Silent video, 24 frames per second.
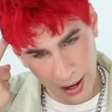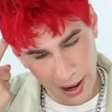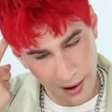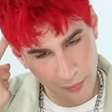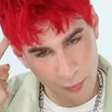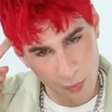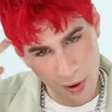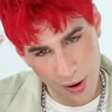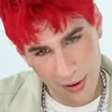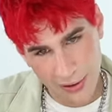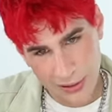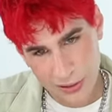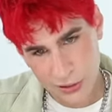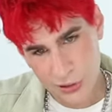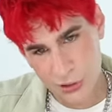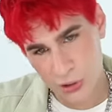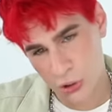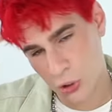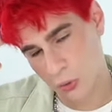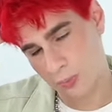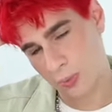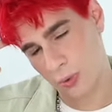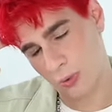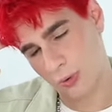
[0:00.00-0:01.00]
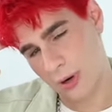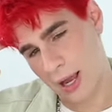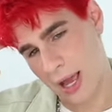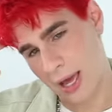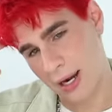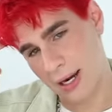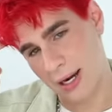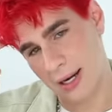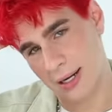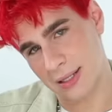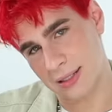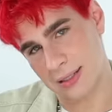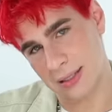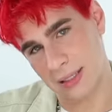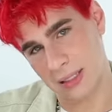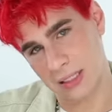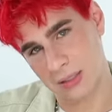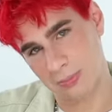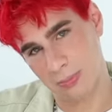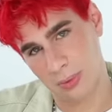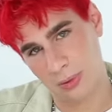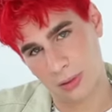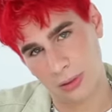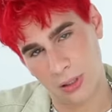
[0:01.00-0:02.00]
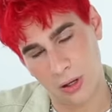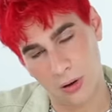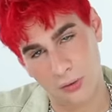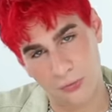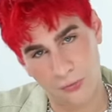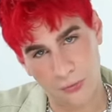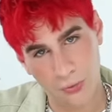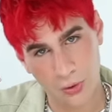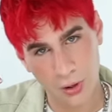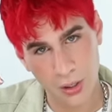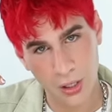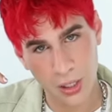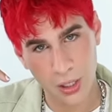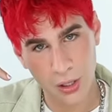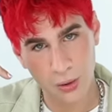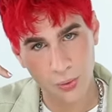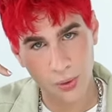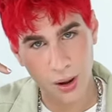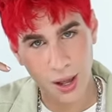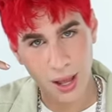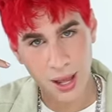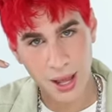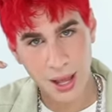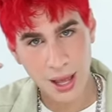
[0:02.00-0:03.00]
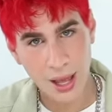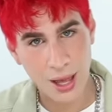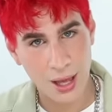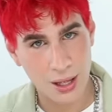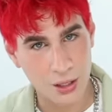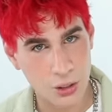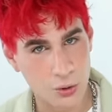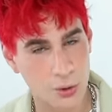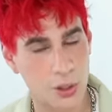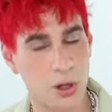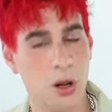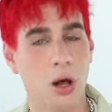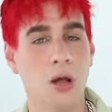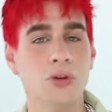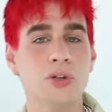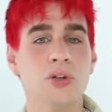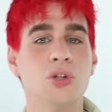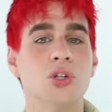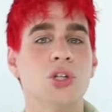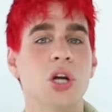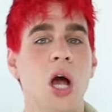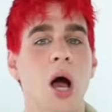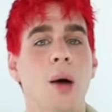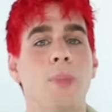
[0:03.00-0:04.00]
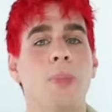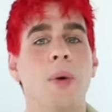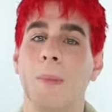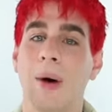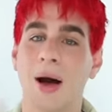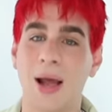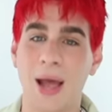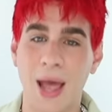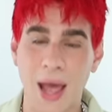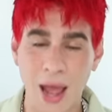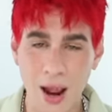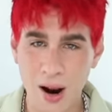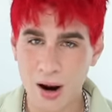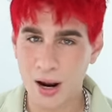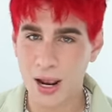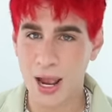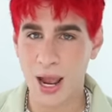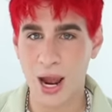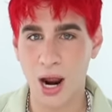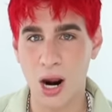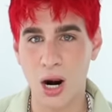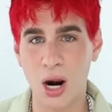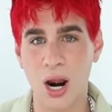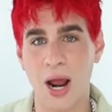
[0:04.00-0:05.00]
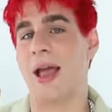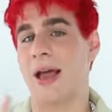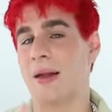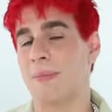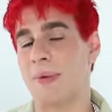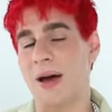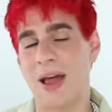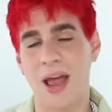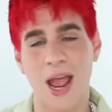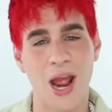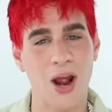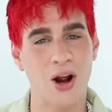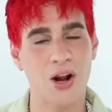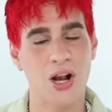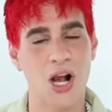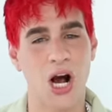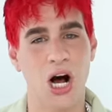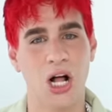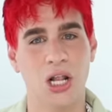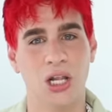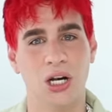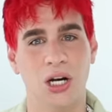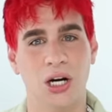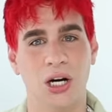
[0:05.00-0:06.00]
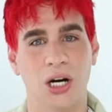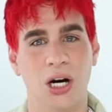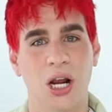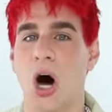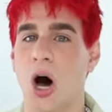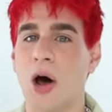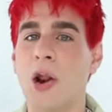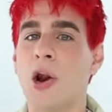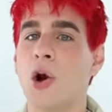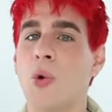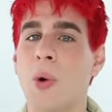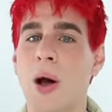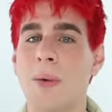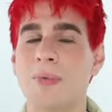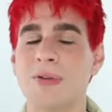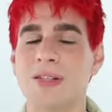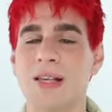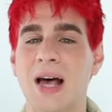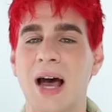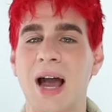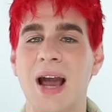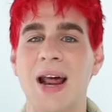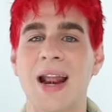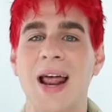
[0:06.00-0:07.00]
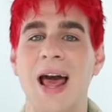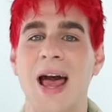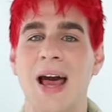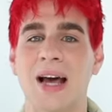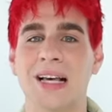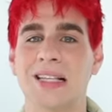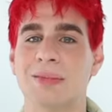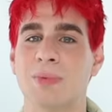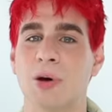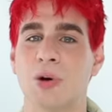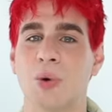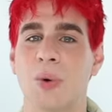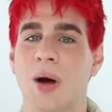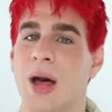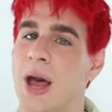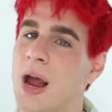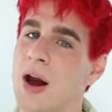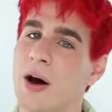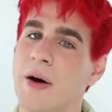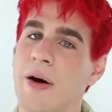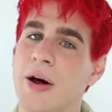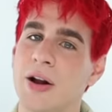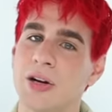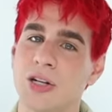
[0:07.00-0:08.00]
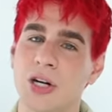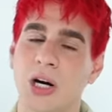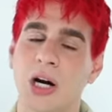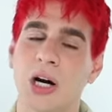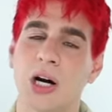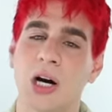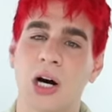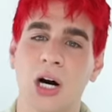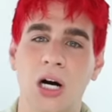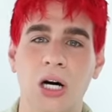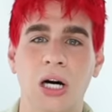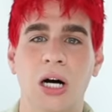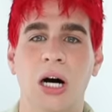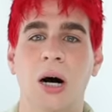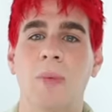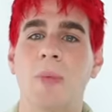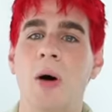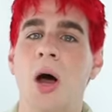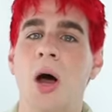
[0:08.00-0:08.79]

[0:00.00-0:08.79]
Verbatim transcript: I'm wearing super red. It is linked below for you. And you can also shop my hair care and my hair color on our website, xmondohair.com.